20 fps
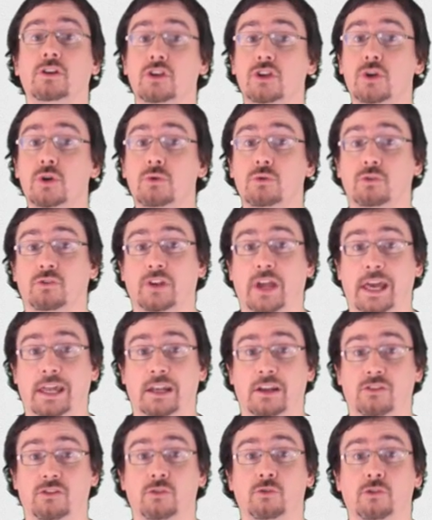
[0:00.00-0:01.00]
use
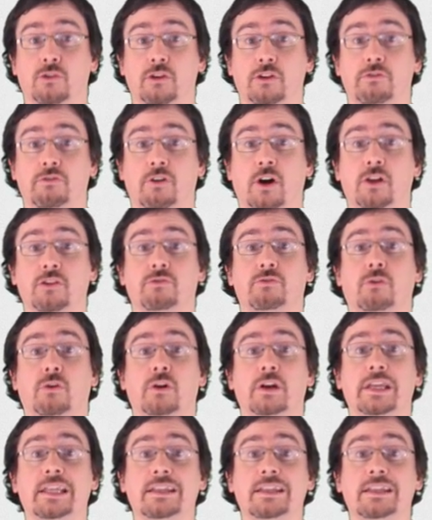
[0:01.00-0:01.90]
NS user defaults for